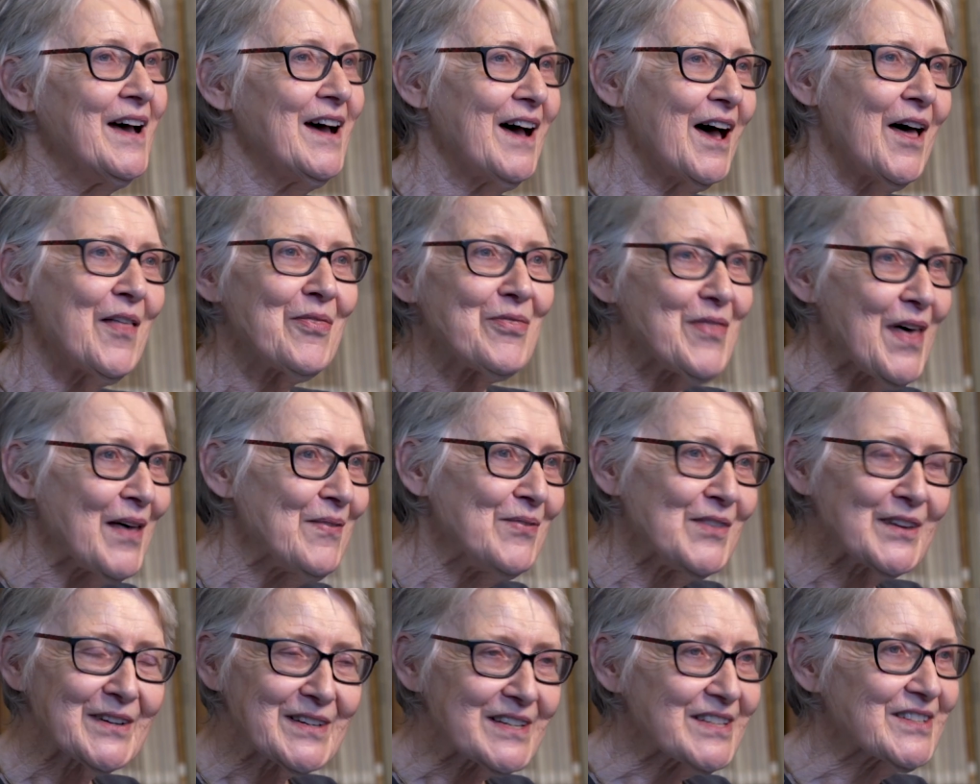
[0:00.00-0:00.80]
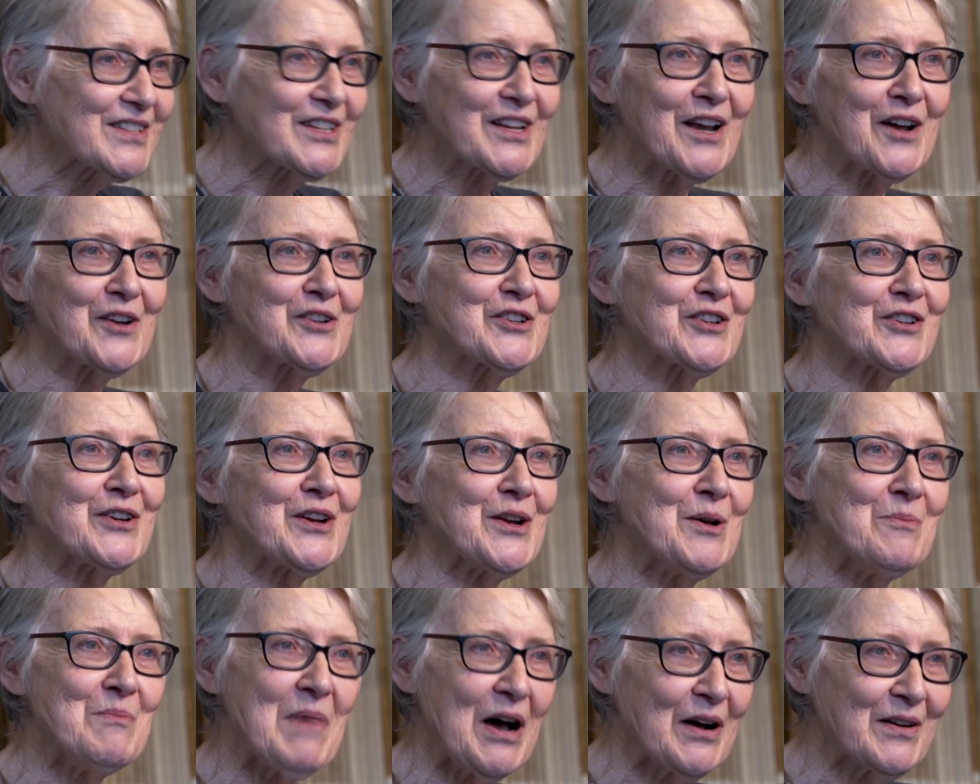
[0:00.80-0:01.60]
and then the discussion
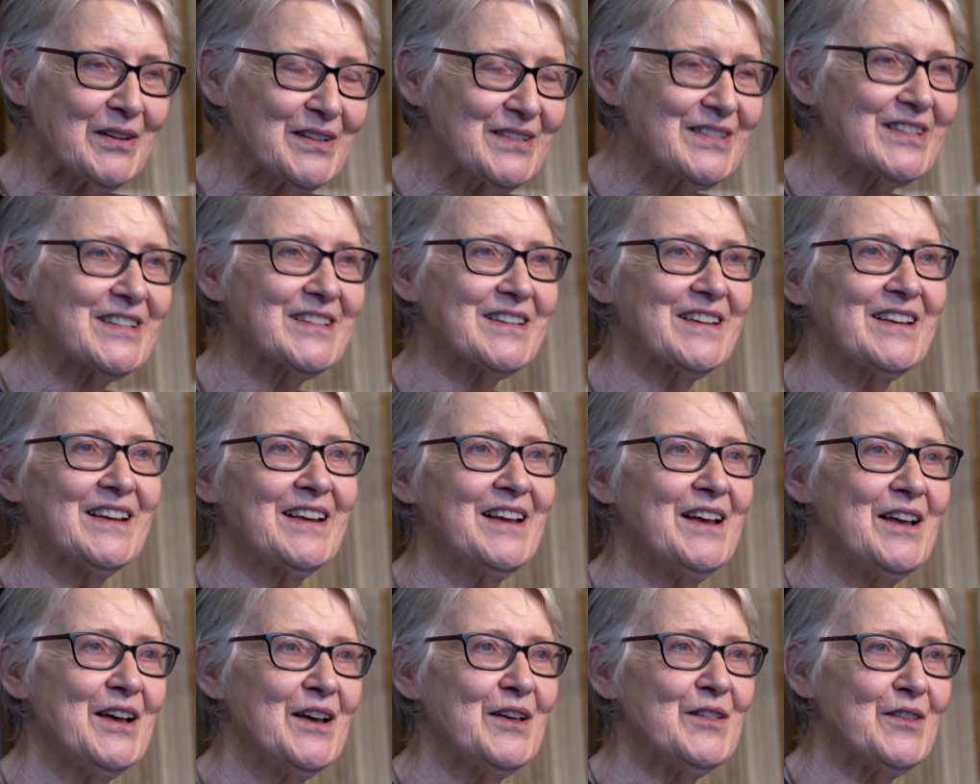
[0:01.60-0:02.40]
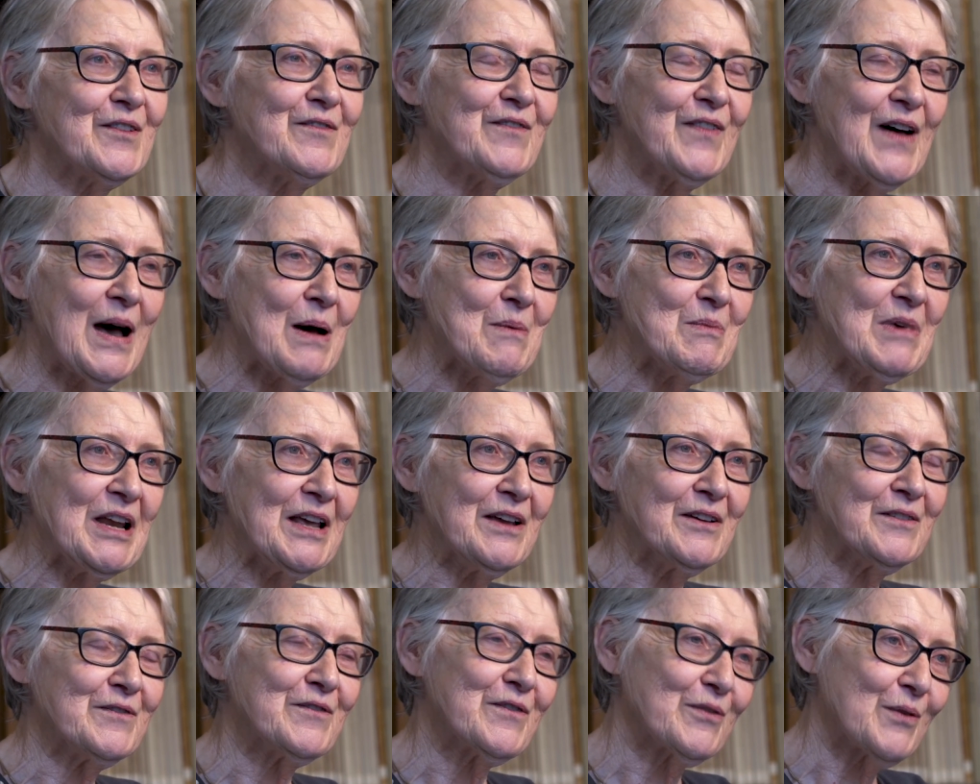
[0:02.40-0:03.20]
amongst the family
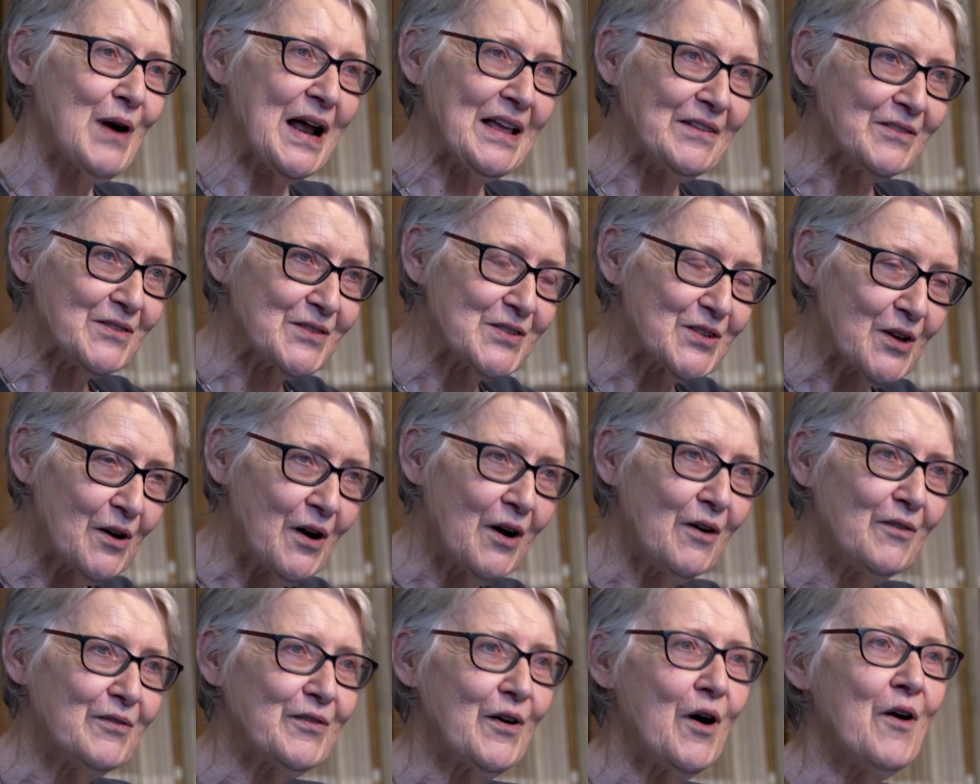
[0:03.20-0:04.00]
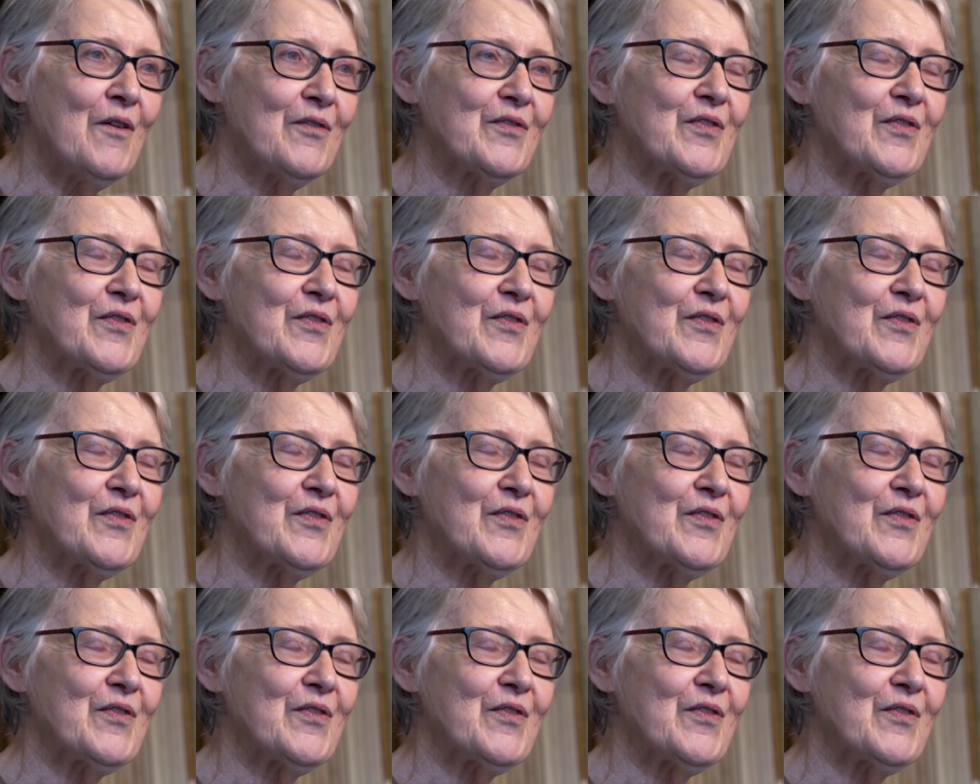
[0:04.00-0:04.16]
and friends of